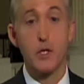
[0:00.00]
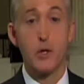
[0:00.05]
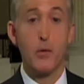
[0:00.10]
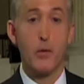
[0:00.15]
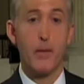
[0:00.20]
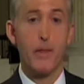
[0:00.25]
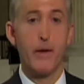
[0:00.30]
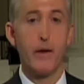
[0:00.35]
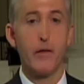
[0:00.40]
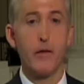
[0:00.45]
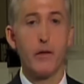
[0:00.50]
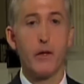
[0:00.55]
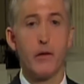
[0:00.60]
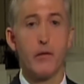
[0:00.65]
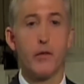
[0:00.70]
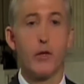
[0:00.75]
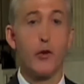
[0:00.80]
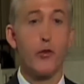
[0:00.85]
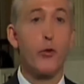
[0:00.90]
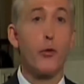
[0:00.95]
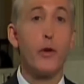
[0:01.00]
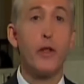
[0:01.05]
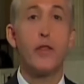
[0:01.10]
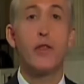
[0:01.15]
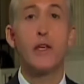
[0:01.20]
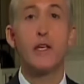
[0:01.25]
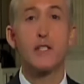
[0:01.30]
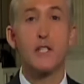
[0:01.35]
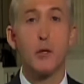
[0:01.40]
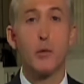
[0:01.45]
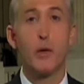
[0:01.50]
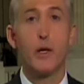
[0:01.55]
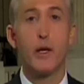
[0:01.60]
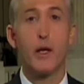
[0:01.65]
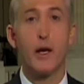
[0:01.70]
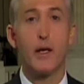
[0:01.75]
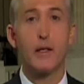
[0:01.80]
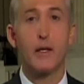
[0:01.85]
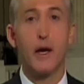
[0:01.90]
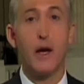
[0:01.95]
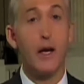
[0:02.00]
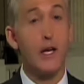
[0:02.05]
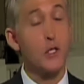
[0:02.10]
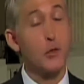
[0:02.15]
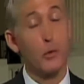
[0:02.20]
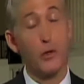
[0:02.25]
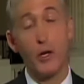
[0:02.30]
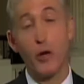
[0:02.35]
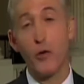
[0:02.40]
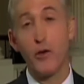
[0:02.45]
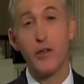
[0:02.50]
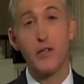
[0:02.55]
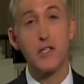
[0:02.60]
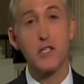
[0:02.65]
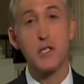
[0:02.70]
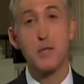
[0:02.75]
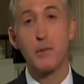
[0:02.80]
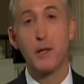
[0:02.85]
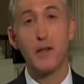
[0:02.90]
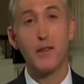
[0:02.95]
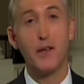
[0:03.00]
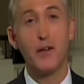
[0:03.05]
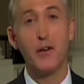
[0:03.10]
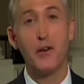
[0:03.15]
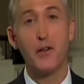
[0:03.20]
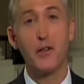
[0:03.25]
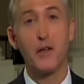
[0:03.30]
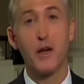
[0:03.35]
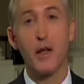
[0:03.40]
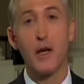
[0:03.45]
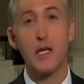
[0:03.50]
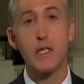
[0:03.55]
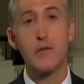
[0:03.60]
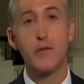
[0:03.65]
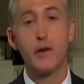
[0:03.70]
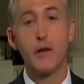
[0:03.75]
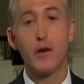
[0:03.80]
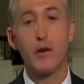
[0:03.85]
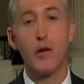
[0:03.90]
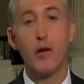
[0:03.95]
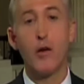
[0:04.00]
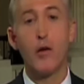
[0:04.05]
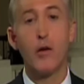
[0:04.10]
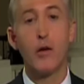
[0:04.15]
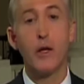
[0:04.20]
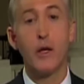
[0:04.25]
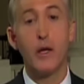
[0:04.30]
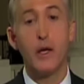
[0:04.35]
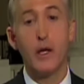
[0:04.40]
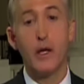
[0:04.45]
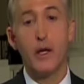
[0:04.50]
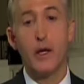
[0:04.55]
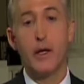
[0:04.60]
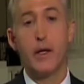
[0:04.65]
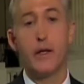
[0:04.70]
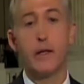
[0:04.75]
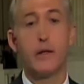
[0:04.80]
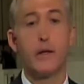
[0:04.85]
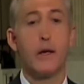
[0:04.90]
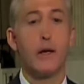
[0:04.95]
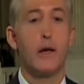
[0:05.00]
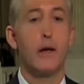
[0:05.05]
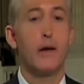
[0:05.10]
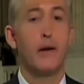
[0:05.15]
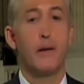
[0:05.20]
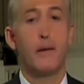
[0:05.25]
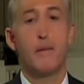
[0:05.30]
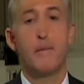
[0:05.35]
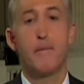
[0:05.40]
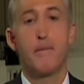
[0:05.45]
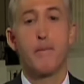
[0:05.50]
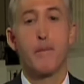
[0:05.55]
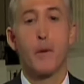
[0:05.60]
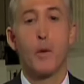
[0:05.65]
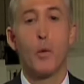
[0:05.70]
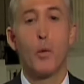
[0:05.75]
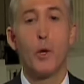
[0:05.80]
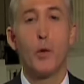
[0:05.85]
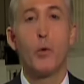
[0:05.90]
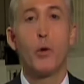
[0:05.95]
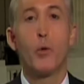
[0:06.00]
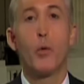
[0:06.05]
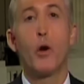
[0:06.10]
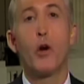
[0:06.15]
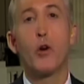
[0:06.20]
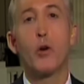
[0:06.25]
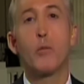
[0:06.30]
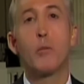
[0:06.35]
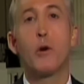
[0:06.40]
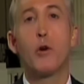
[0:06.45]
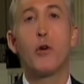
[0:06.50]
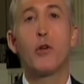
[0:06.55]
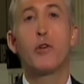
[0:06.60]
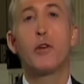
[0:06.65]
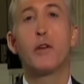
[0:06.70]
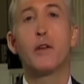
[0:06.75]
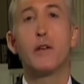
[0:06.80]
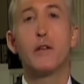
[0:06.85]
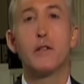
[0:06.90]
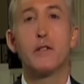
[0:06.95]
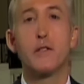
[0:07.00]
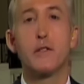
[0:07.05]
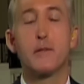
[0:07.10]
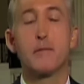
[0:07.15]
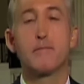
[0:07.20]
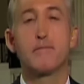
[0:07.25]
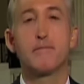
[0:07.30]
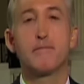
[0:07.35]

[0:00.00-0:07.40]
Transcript: So there, there, there, are three things that we'd like to ask. We don't anticipate the hearing to last very long, and uh, we would welcome her attendance.